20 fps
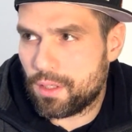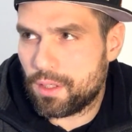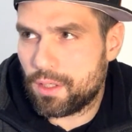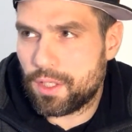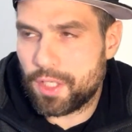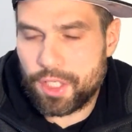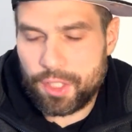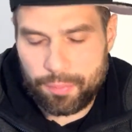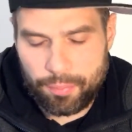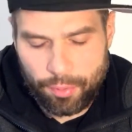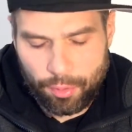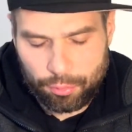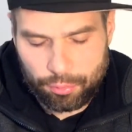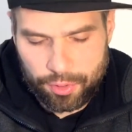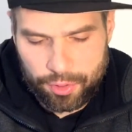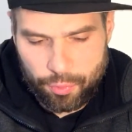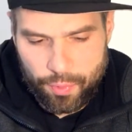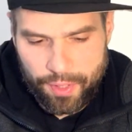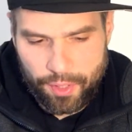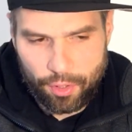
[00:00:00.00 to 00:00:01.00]
In
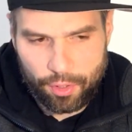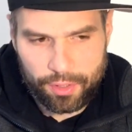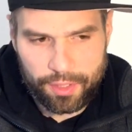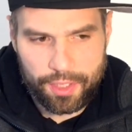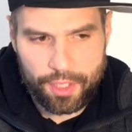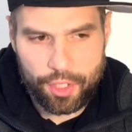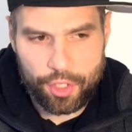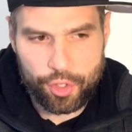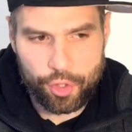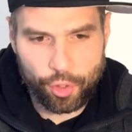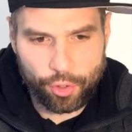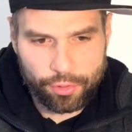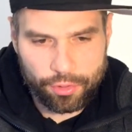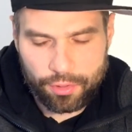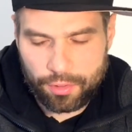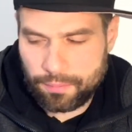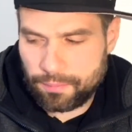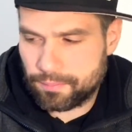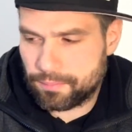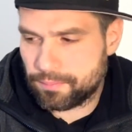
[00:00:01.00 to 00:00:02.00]
Polish we call it J,
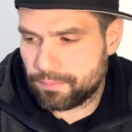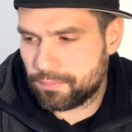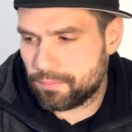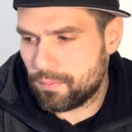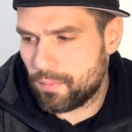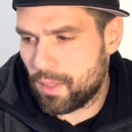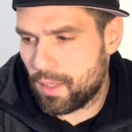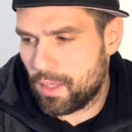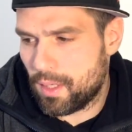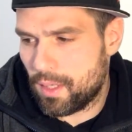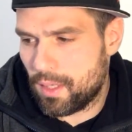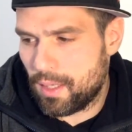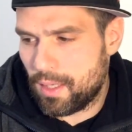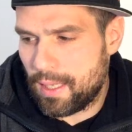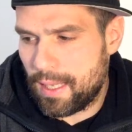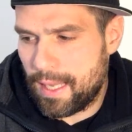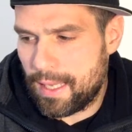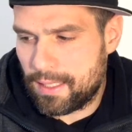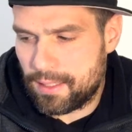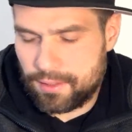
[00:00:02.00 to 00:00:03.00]

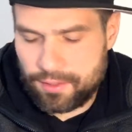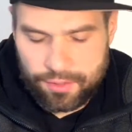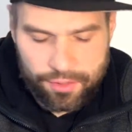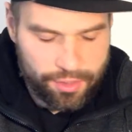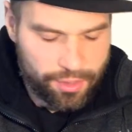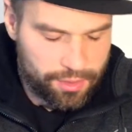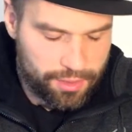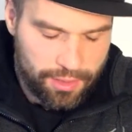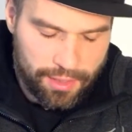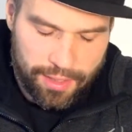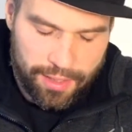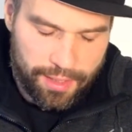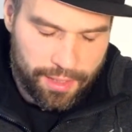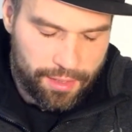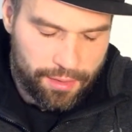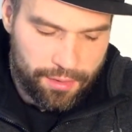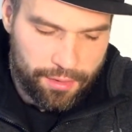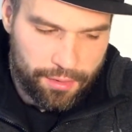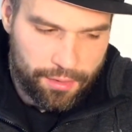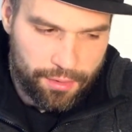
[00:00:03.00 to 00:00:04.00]
and it's just
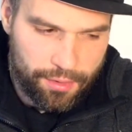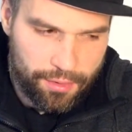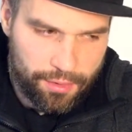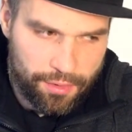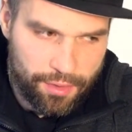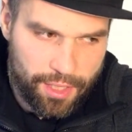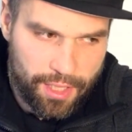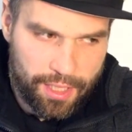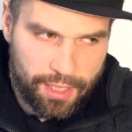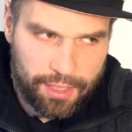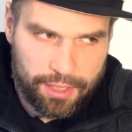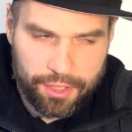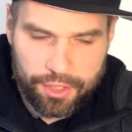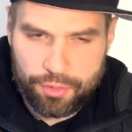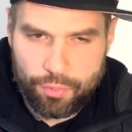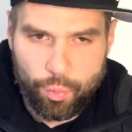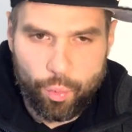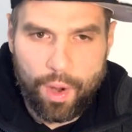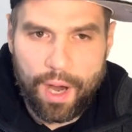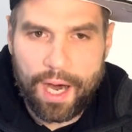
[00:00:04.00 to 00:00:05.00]
like the
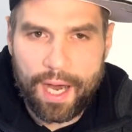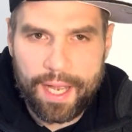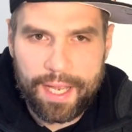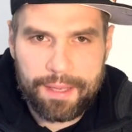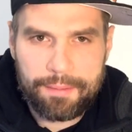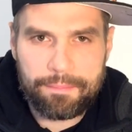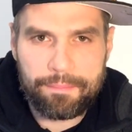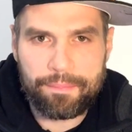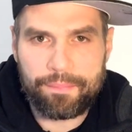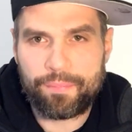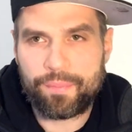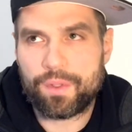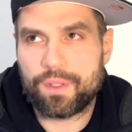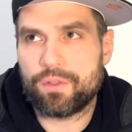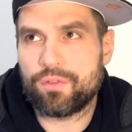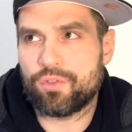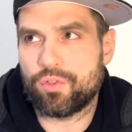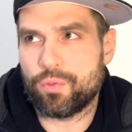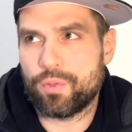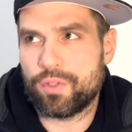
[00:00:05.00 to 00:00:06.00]
English Y.
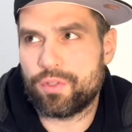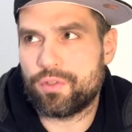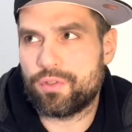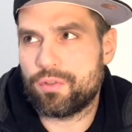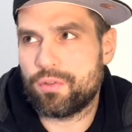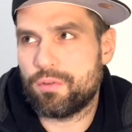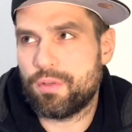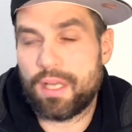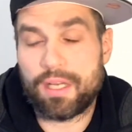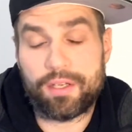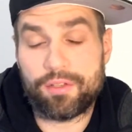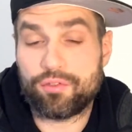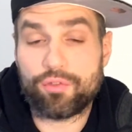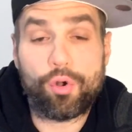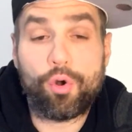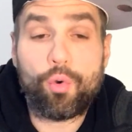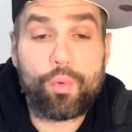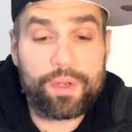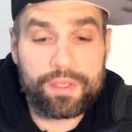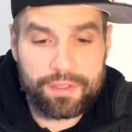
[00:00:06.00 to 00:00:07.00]
So it's
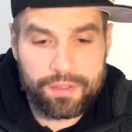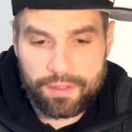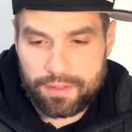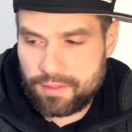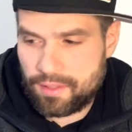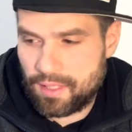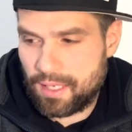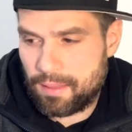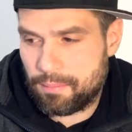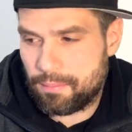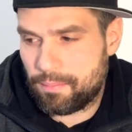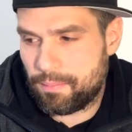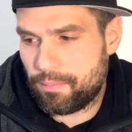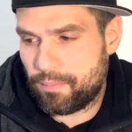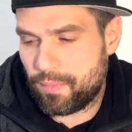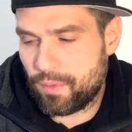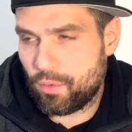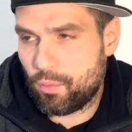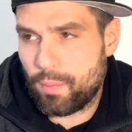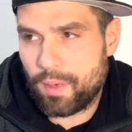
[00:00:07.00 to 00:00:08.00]
always the same,
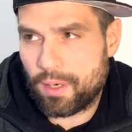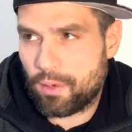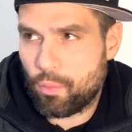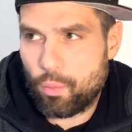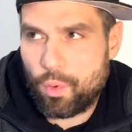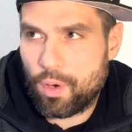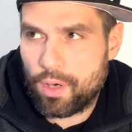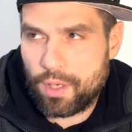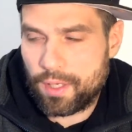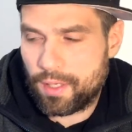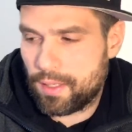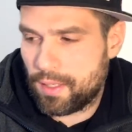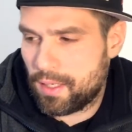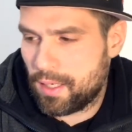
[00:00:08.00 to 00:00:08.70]
no matter what.